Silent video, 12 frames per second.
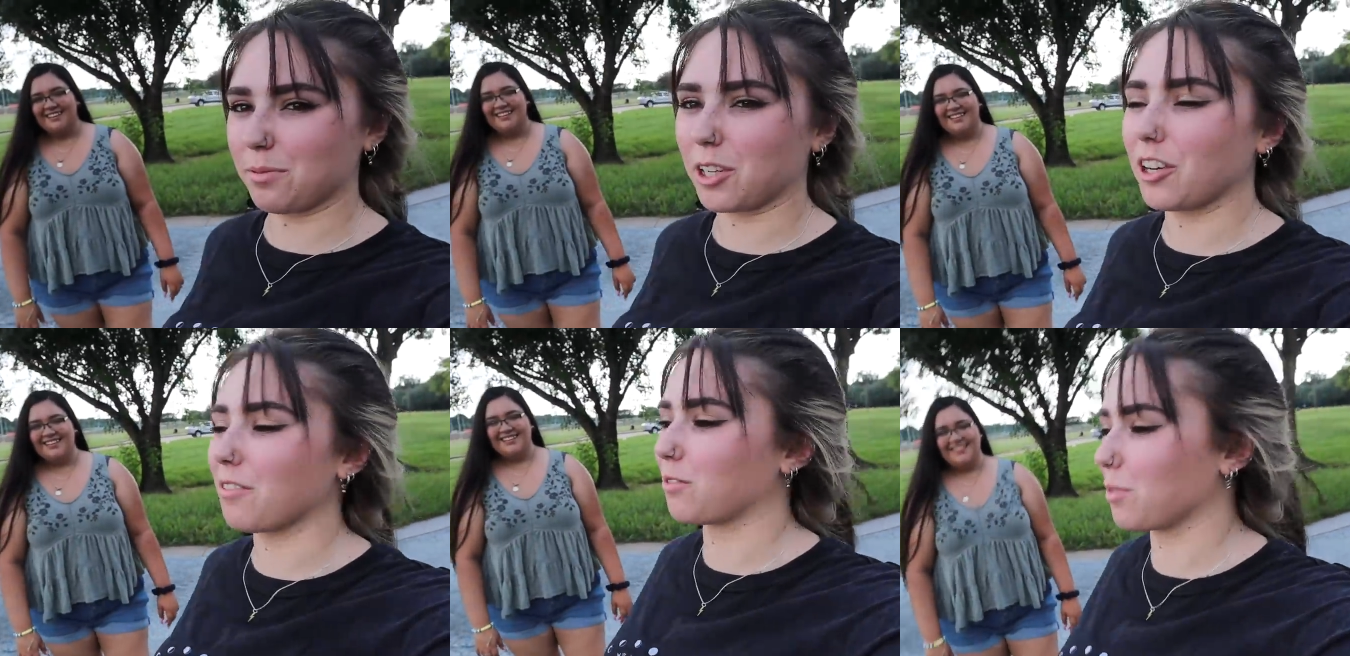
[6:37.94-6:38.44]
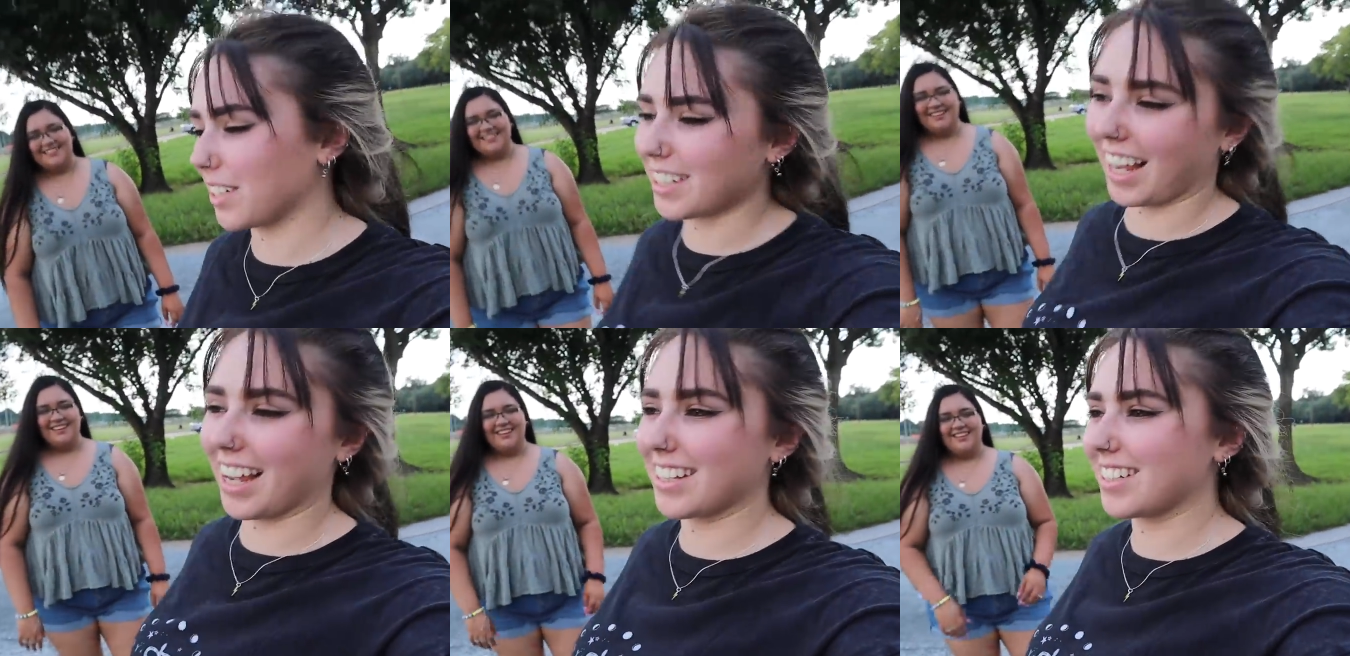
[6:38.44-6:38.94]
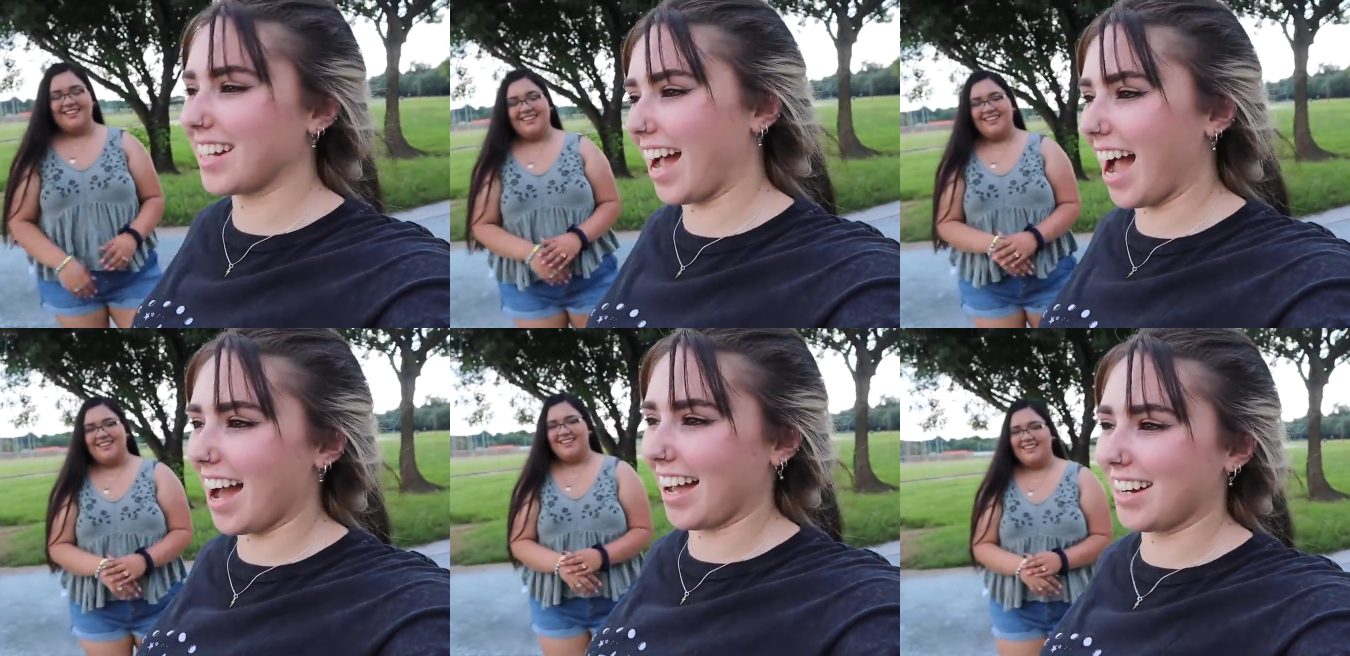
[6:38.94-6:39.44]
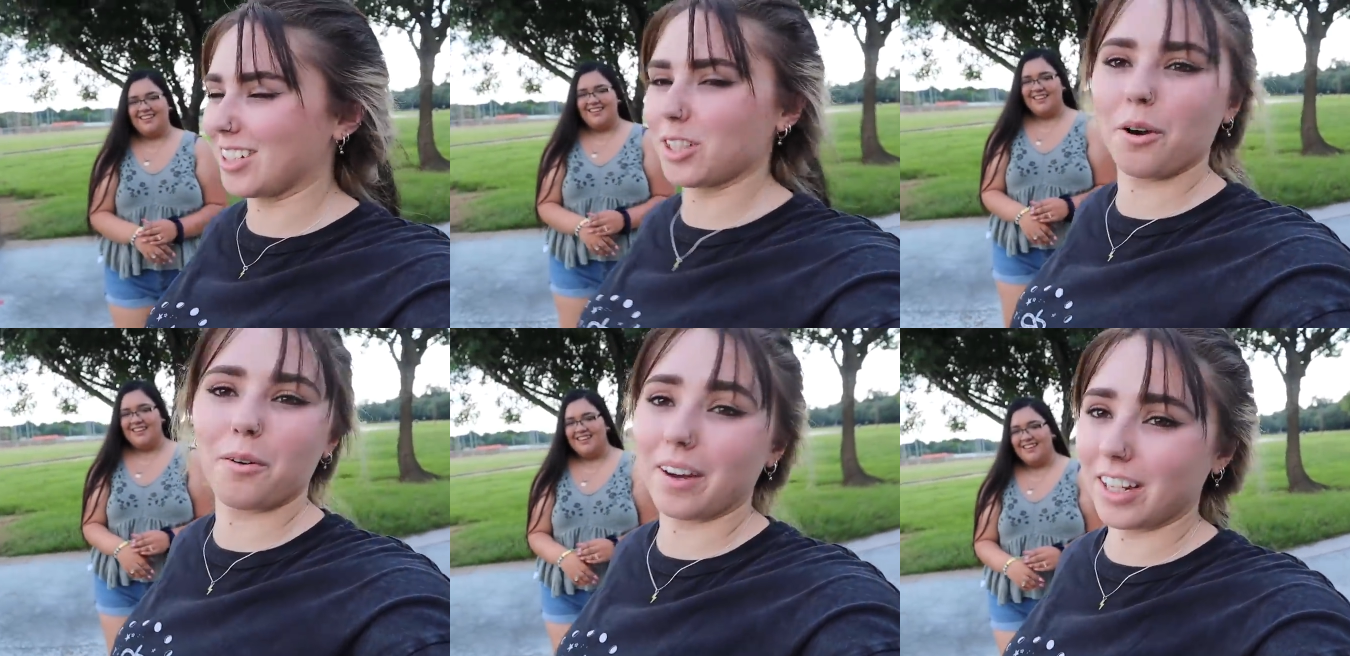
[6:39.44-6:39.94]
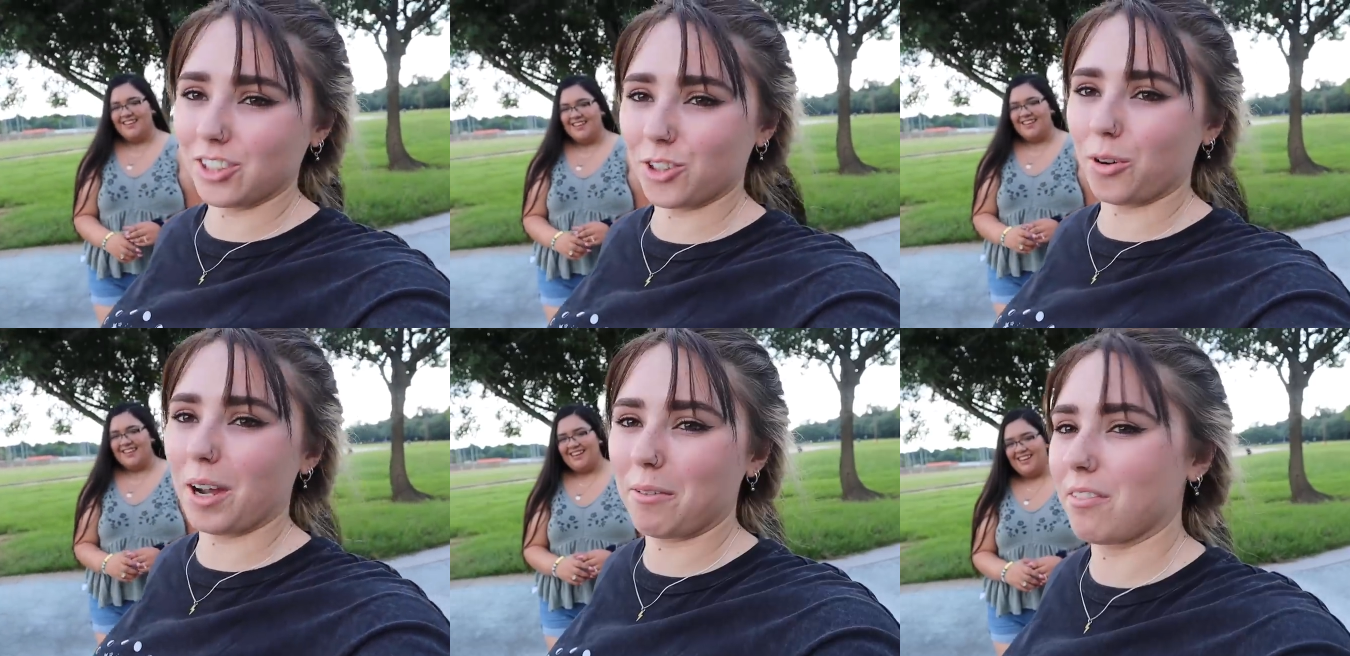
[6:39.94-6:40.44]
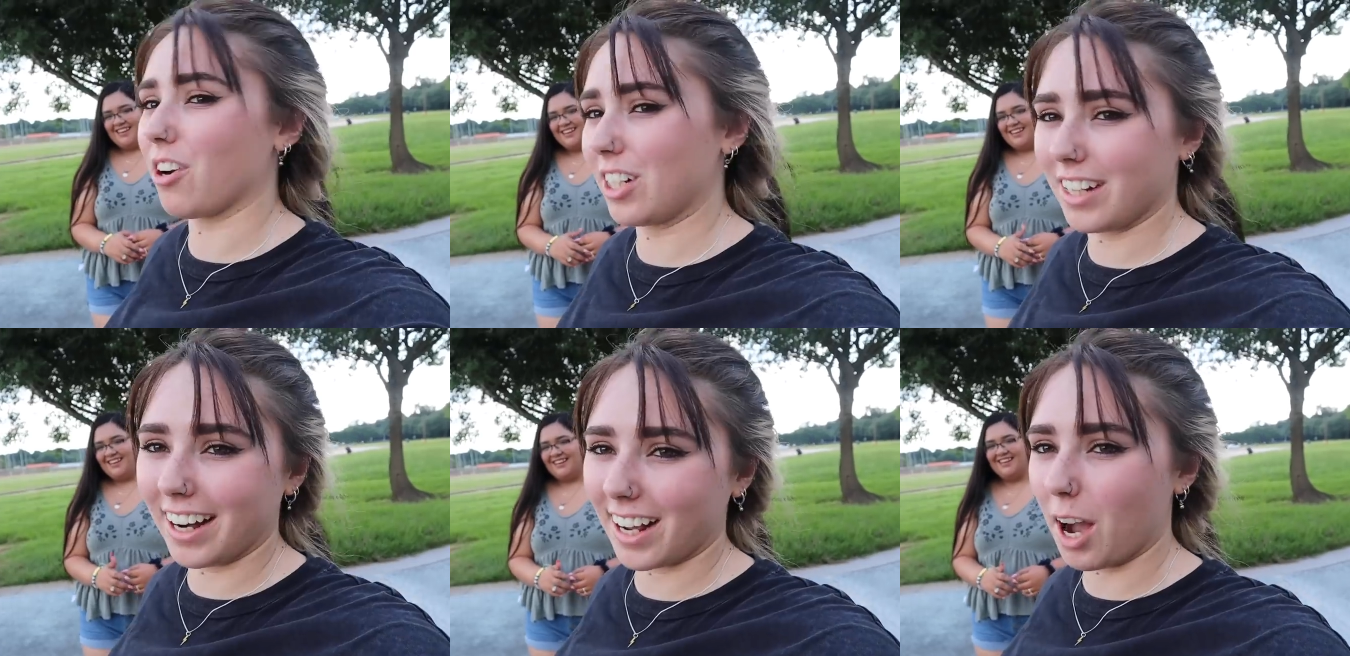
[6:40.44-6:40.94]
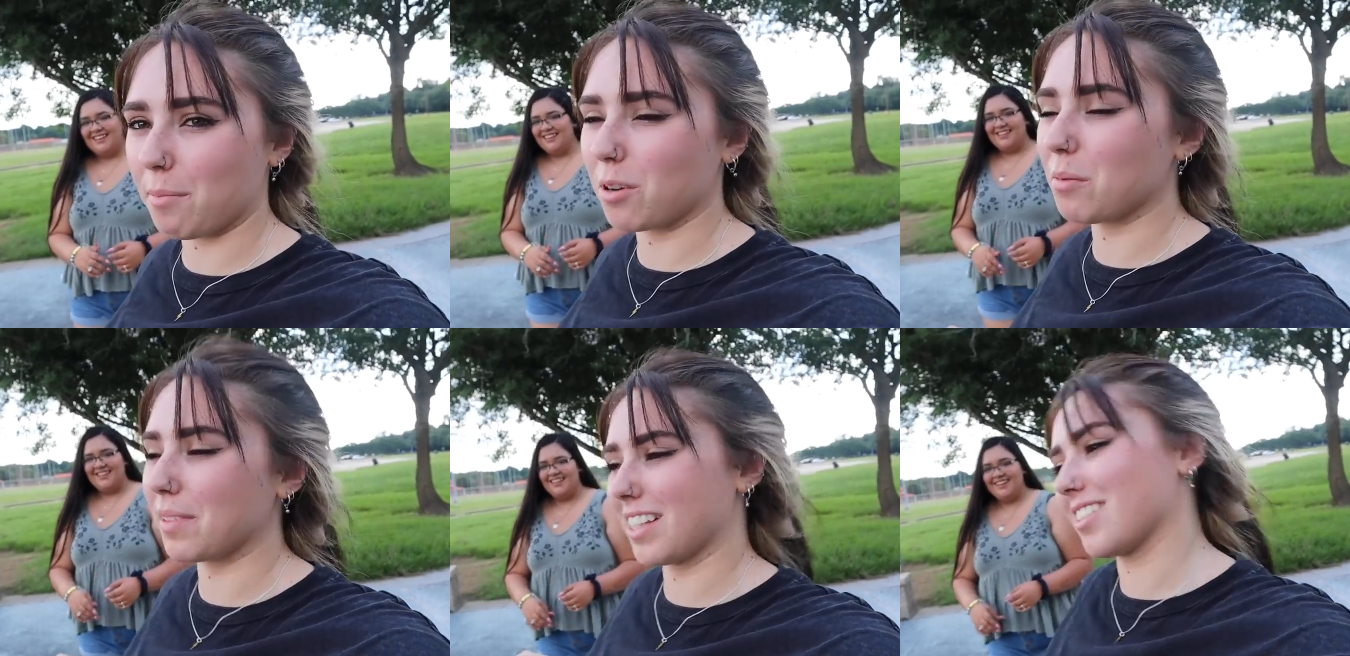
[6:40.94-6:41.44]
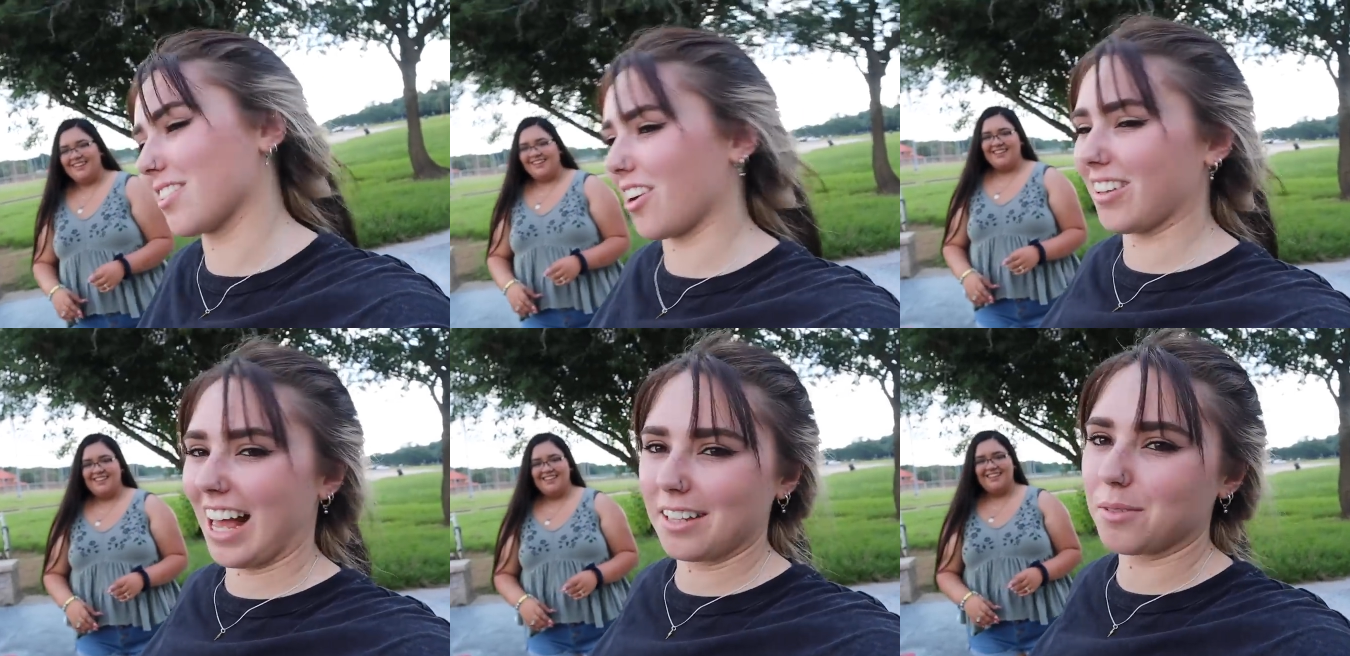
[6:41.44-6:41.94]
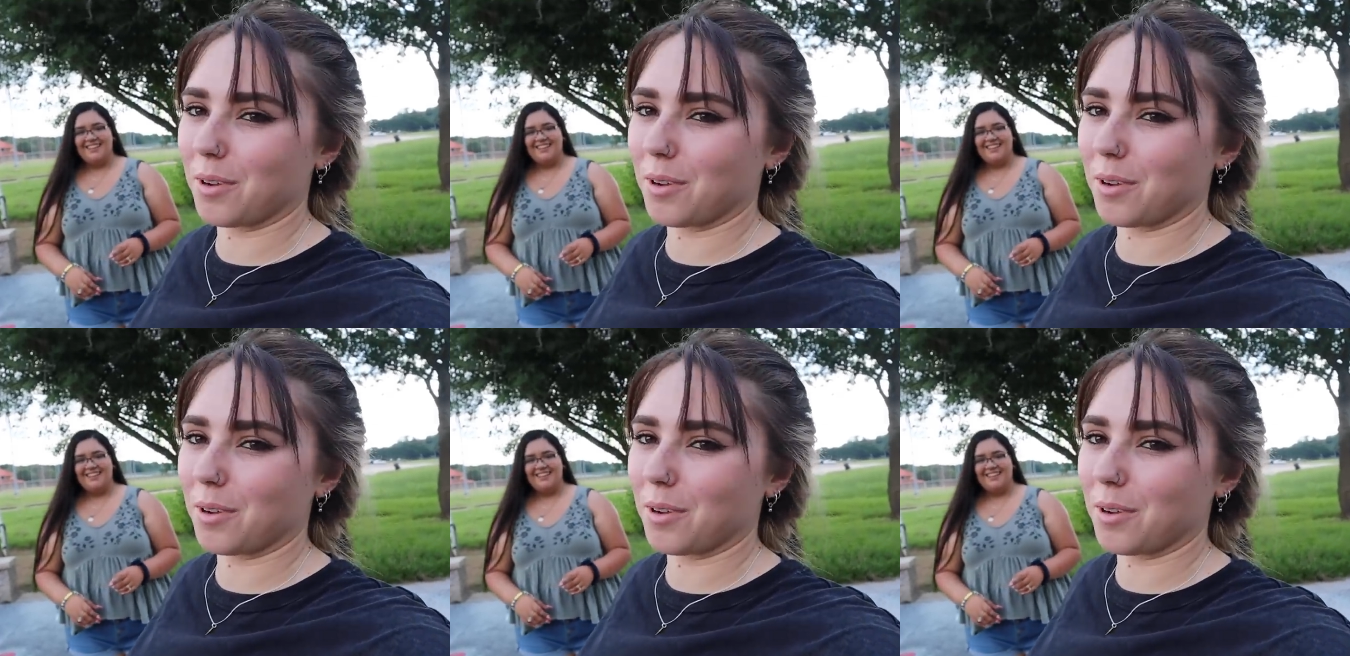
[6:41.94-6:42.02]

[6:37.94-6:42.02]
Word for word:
Speaker 1: where you have three seconds to hide, so enjoy. We've already done a couple, but this is our last